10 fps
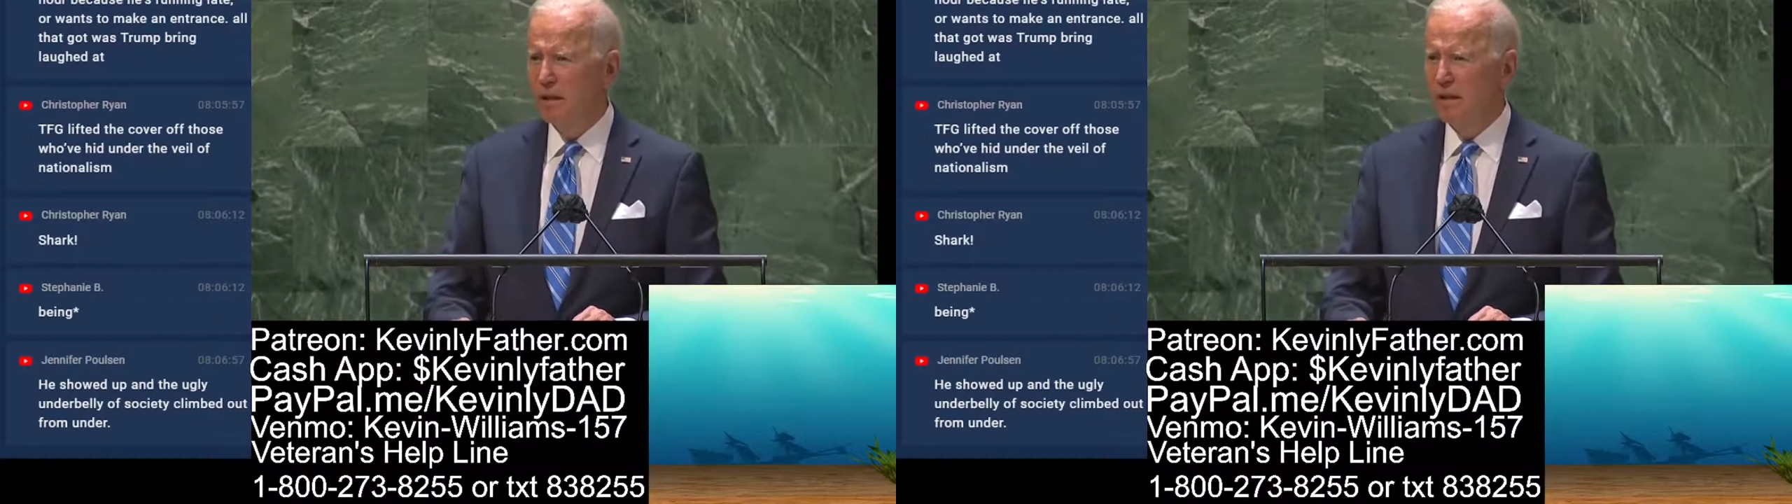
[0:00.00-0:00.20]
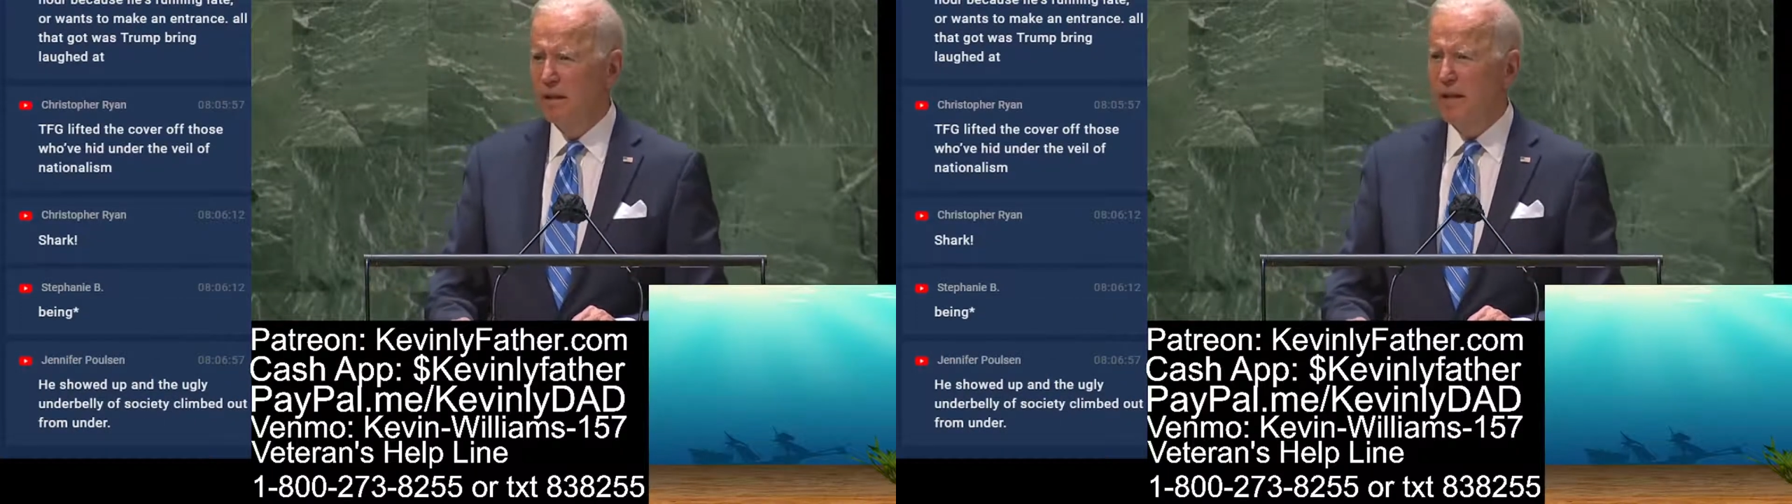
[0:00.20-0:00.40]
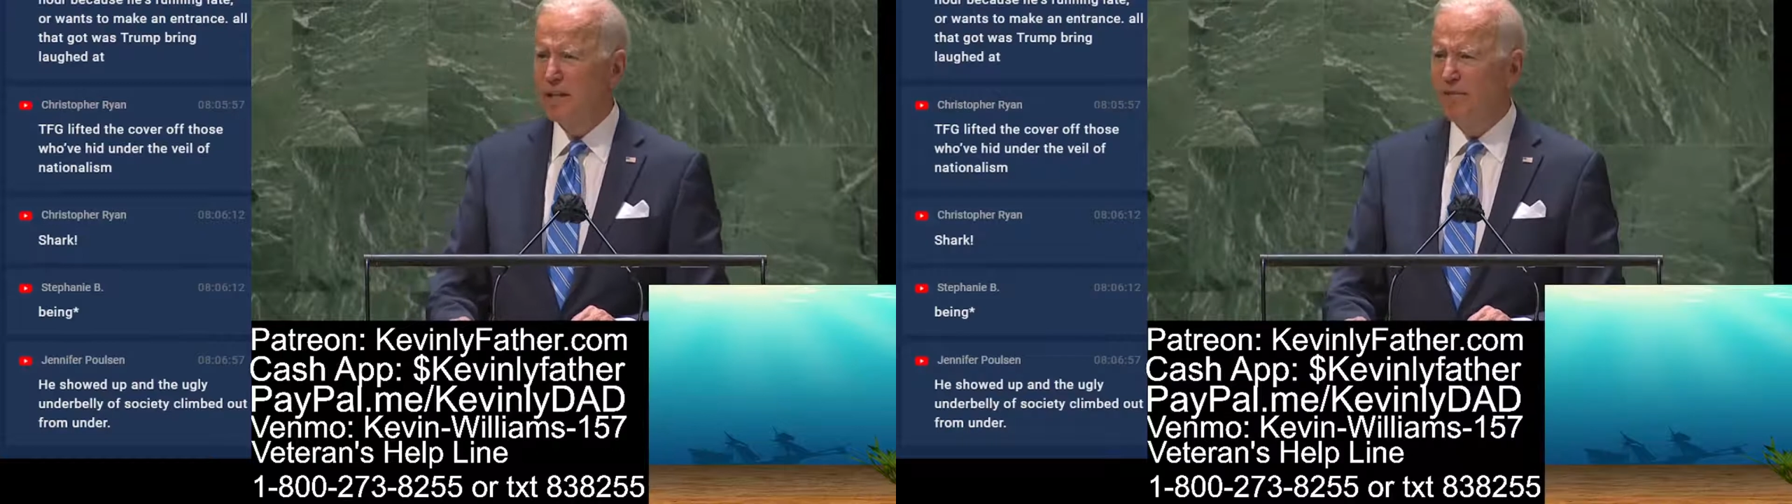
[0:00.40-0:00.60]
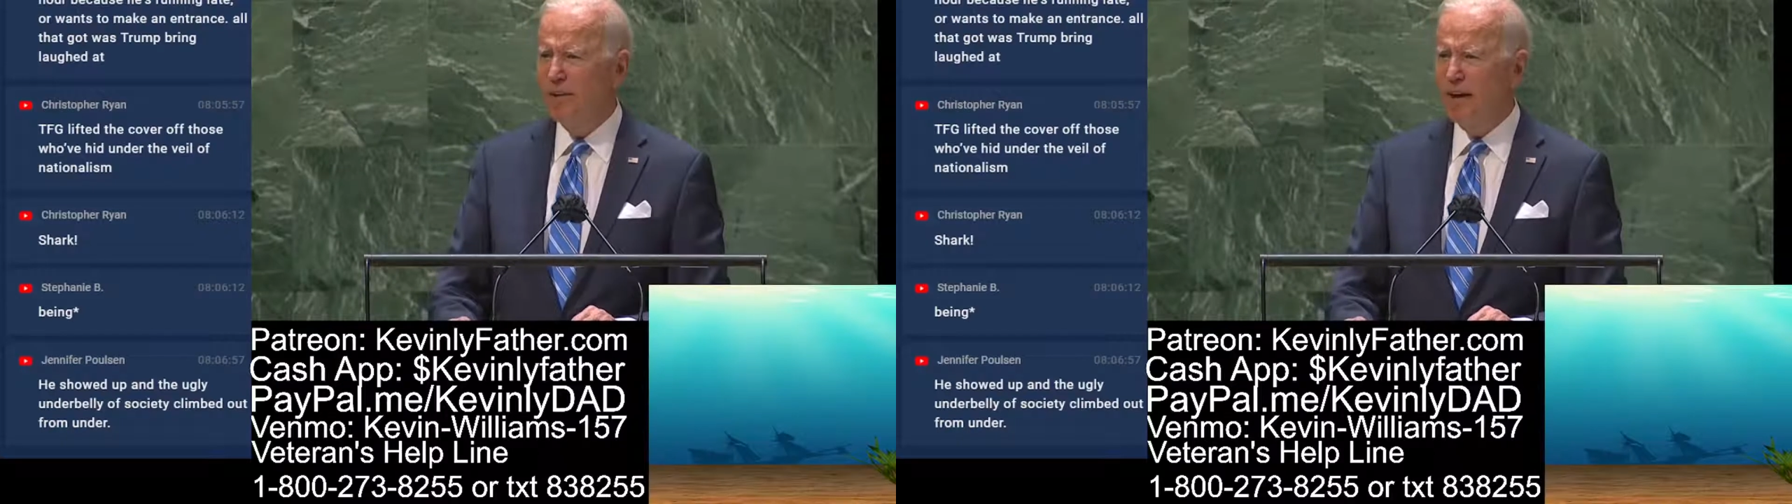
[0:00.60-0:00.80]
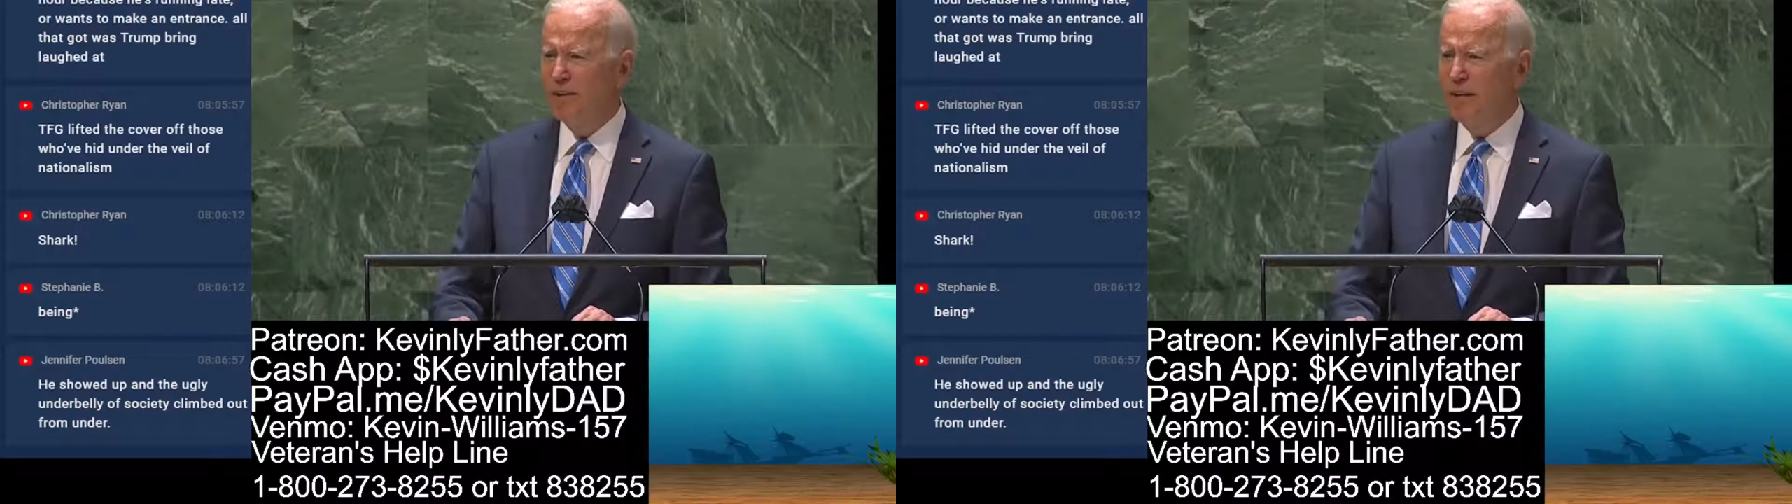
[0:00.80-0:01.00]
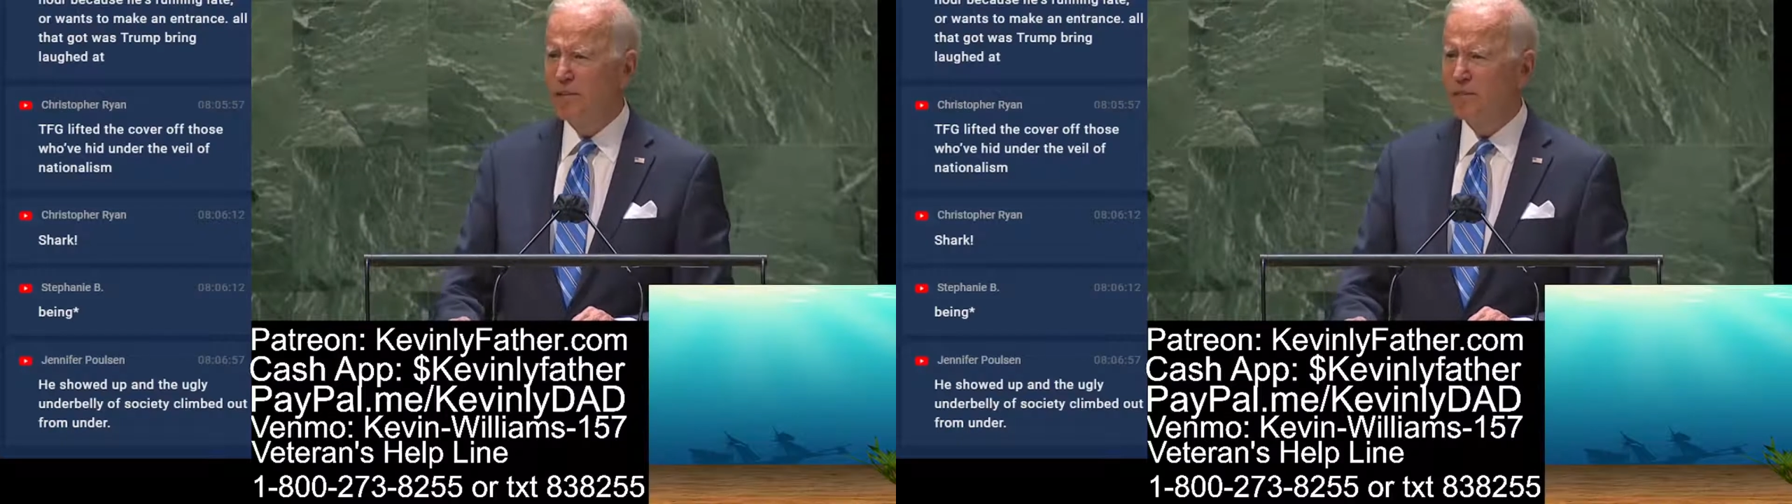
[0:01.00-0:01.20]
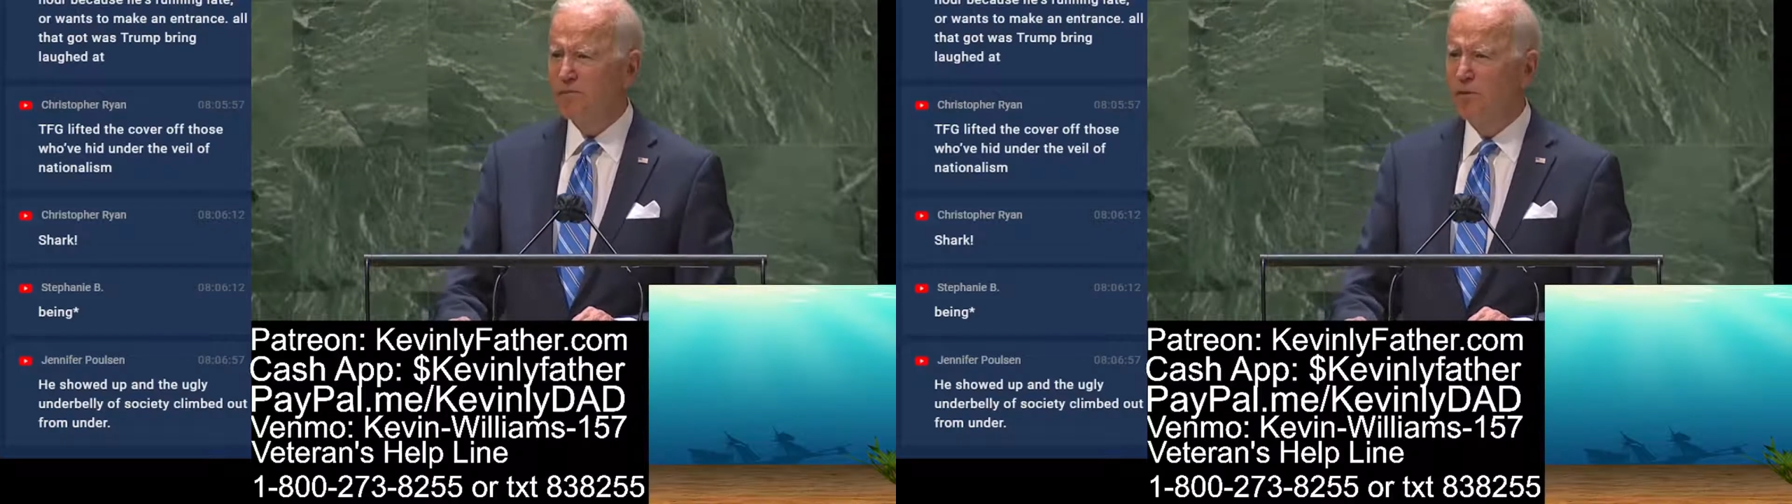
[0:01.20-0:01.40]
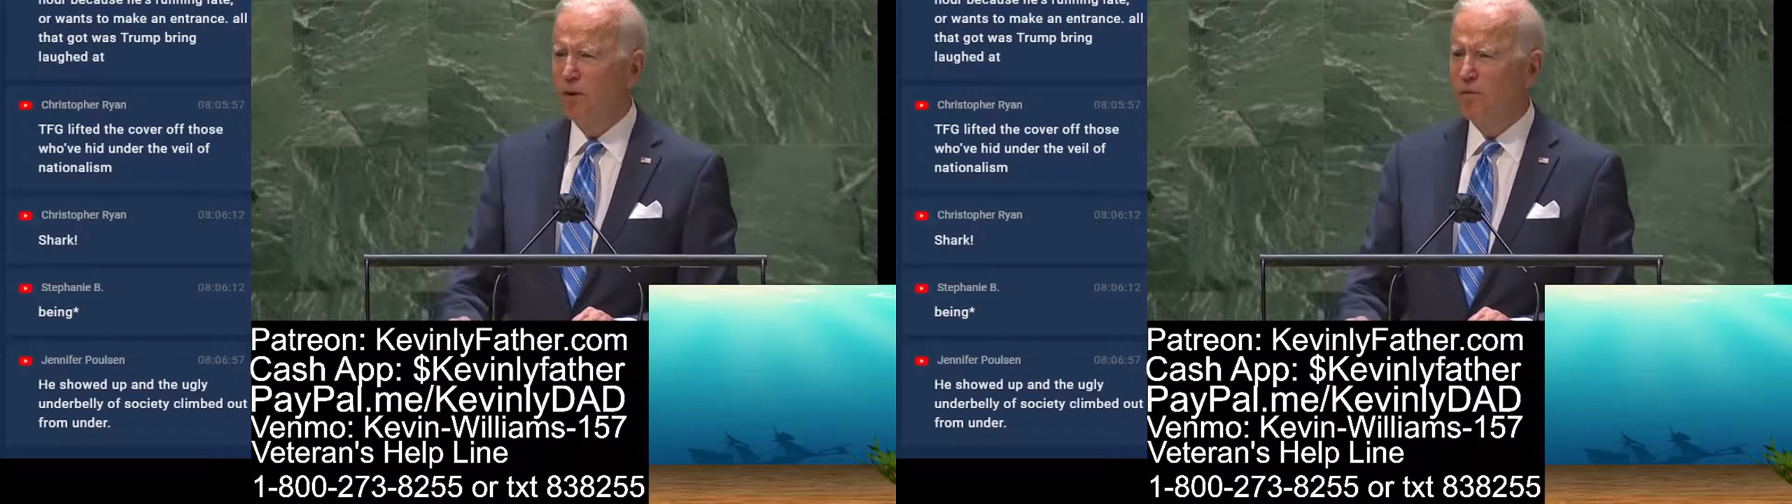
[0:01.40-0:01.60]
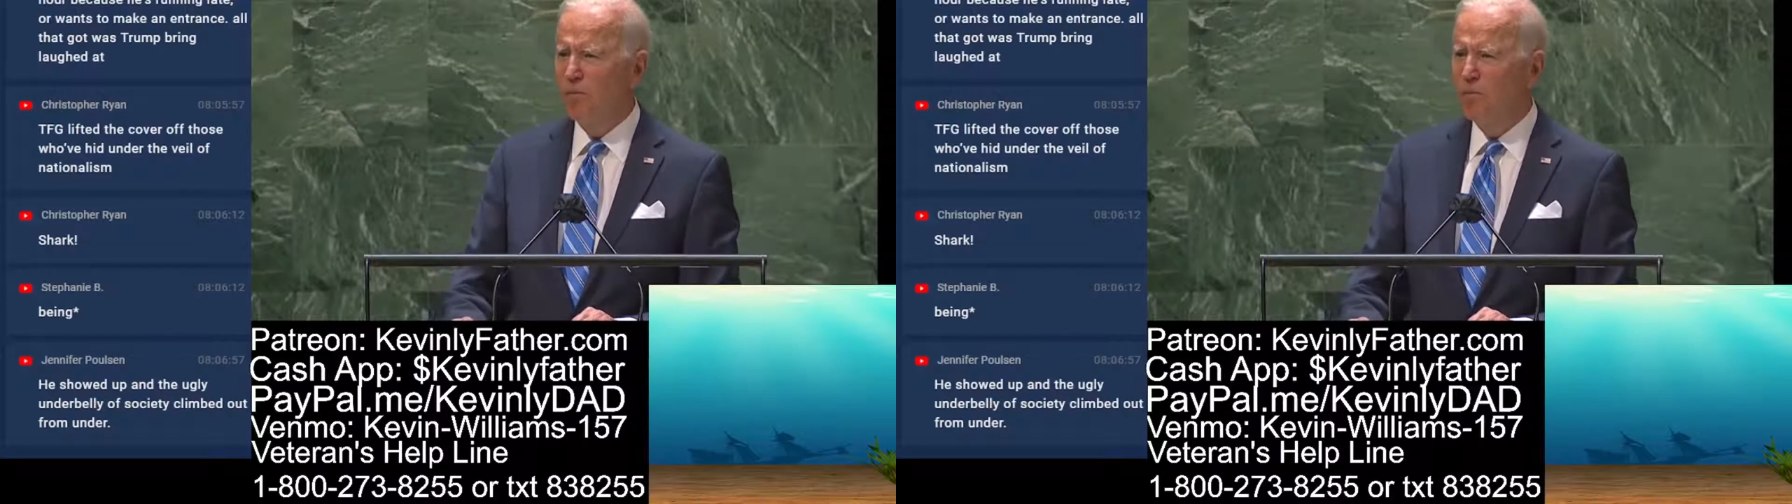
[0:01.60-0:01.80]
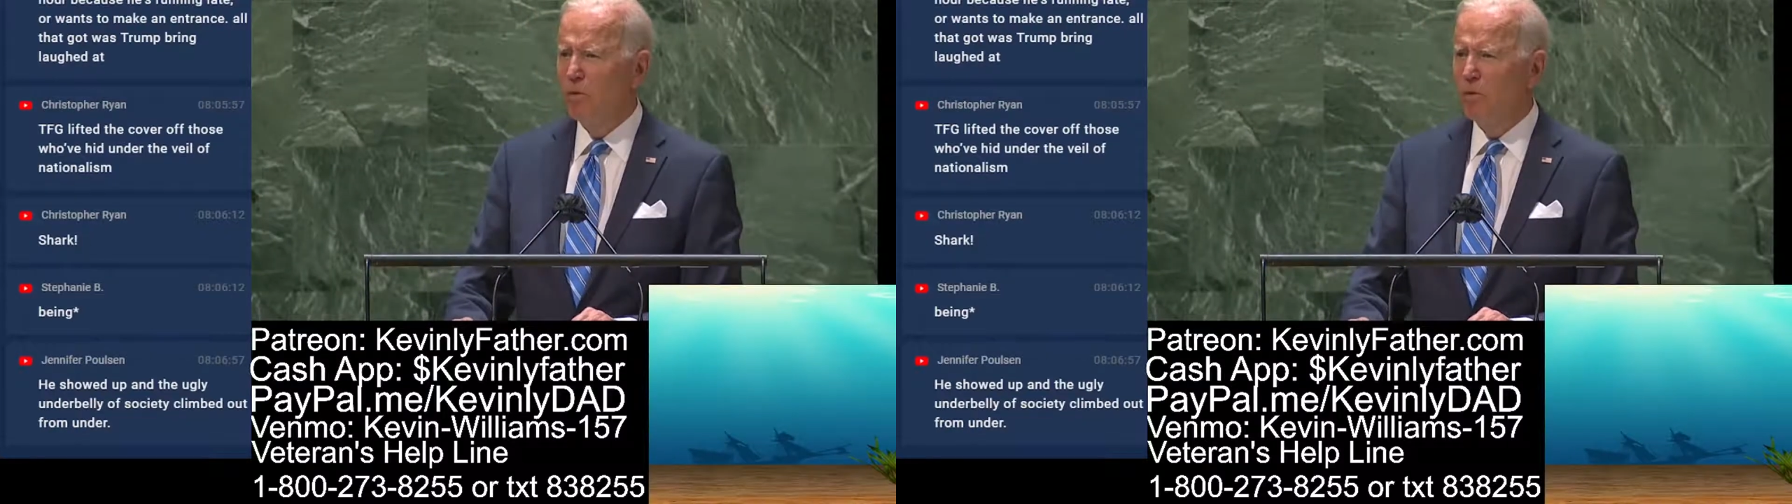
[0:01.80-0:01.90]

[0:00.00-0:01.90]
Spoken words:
and laid the foundations for